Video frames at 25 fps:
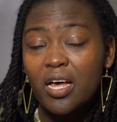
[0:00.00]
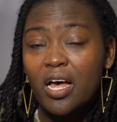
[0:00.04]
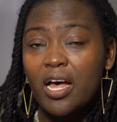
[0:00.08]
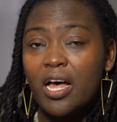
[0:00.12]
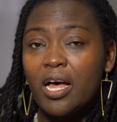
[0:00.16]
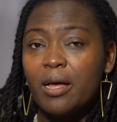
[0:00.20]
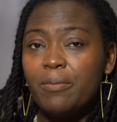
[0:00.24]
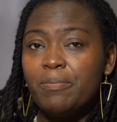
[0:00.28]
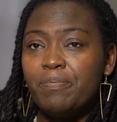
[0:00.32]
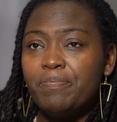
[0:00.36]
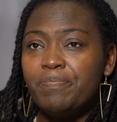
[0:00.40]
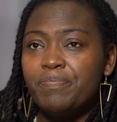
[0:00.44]

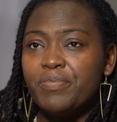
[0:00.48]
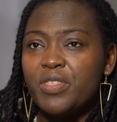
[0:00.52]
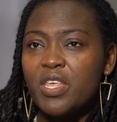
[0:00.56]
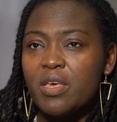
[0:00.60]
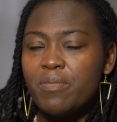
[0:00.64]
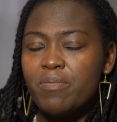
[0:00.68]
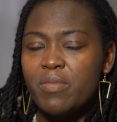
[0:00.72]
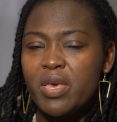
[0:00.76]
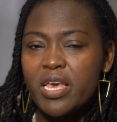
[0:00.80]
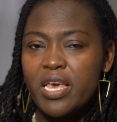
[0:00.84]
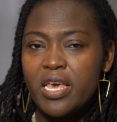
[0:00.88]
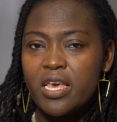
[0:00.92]
They
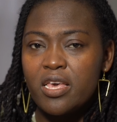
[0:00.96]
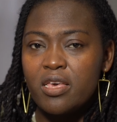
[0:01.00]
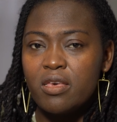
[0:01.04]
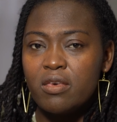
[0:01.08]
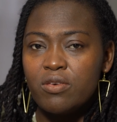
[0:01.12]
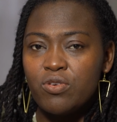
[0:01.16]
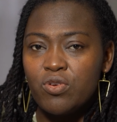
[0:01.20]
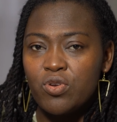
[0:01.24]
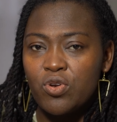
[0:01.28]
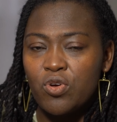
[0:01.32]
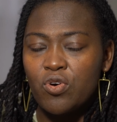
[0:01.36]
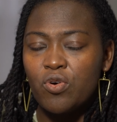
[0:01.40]
may,
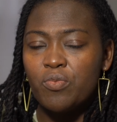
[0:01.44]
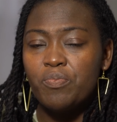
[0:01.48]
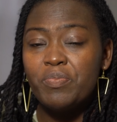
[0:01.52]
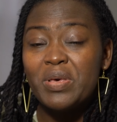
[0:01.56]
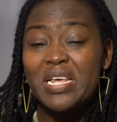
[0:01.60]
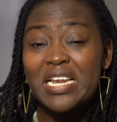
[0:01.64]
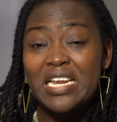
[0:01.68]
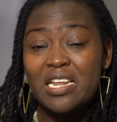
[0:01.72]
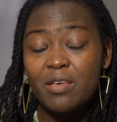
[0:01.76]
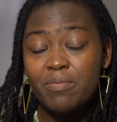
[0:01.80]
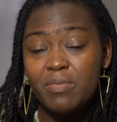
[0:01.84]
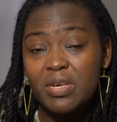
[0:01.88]

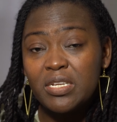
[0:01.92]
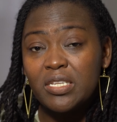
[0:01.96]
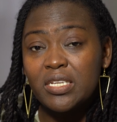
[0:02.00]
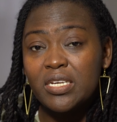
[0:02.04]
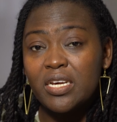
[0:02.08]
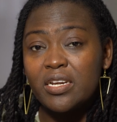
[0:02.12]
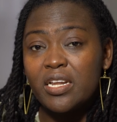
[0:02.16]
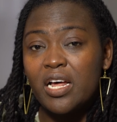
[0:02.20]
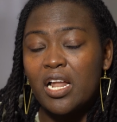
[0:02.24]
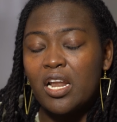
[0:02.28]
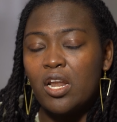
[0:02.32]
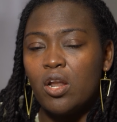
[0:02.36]
be
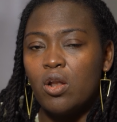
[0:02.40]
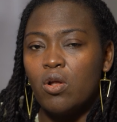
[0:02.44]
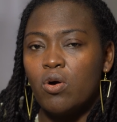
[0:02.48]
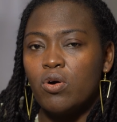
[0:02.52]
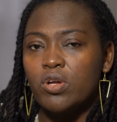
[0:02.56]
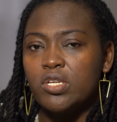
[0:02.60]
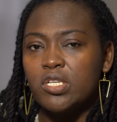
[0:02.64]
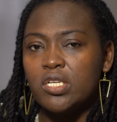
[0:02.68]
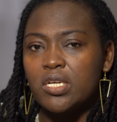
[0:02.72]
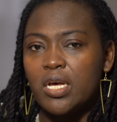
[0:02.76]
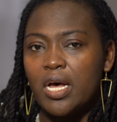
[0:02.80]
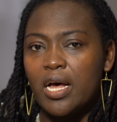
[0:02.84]
limited a
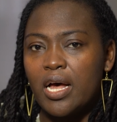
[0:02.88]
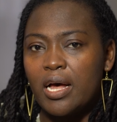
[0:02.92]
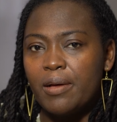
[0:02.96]
lot